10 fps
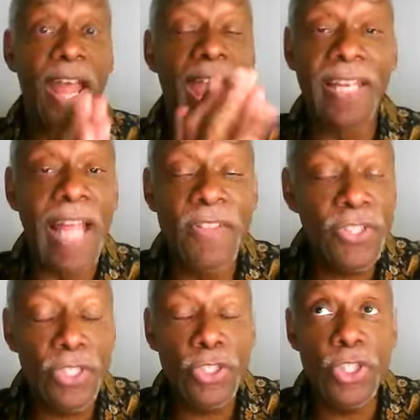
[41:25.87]
And
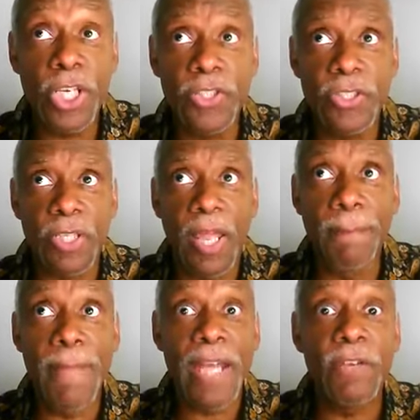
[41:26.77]
this is just a
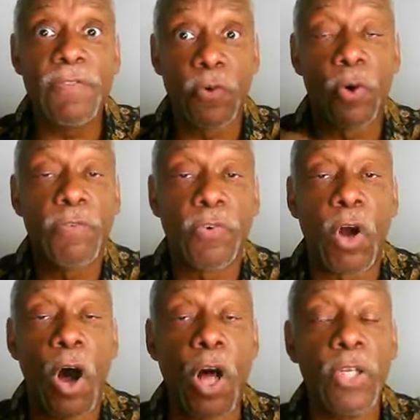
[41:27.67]
metaphor for
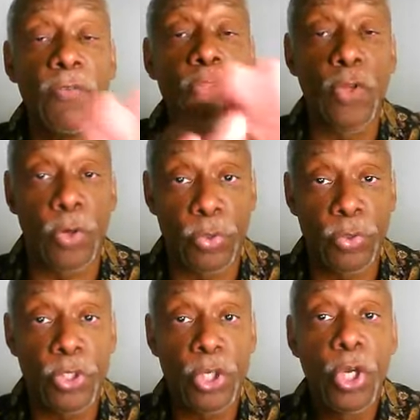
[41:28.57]
all of
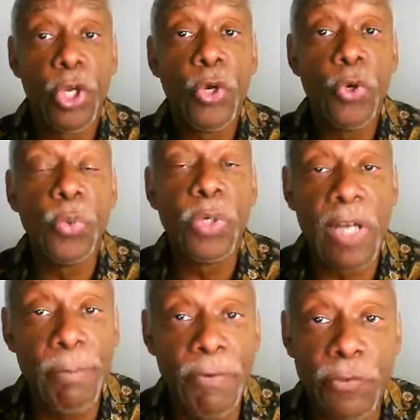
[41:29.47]
those who will
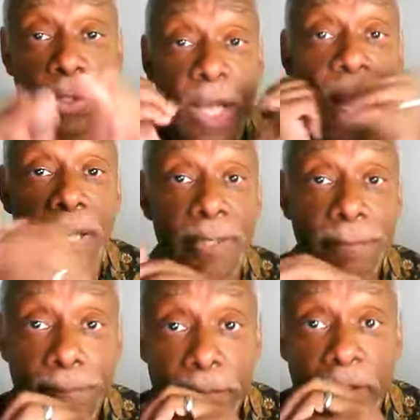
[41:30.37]
come before God.
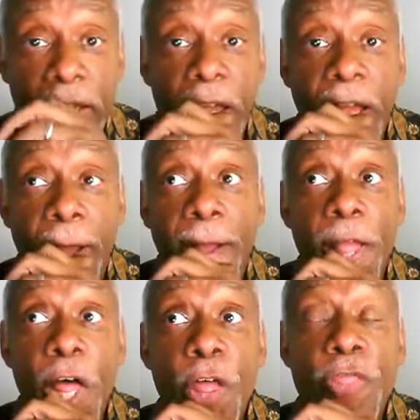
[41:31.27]

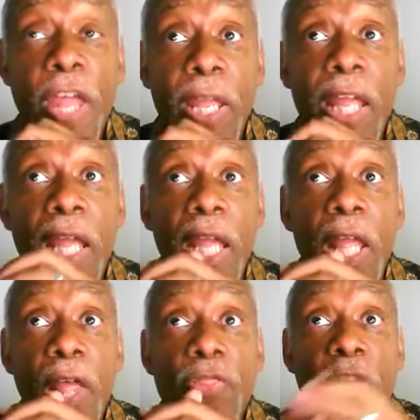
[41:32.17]
They
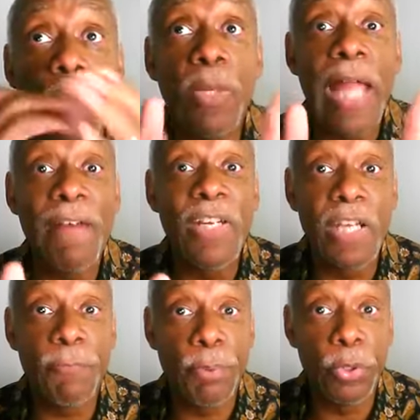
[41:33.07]
will have
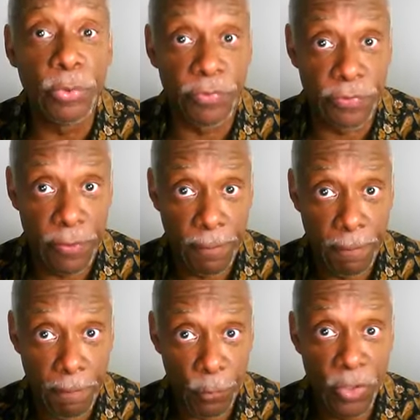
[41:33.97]
enough proof.
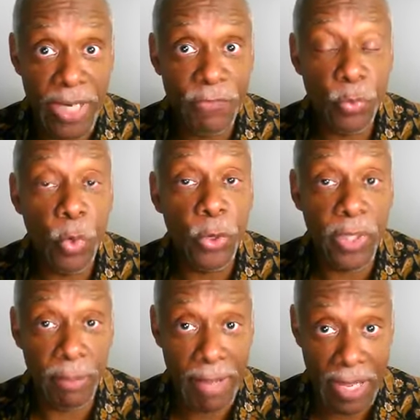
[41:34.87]
We don't have to
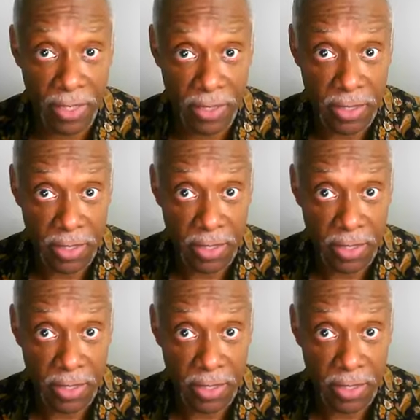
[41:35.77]
worry about it.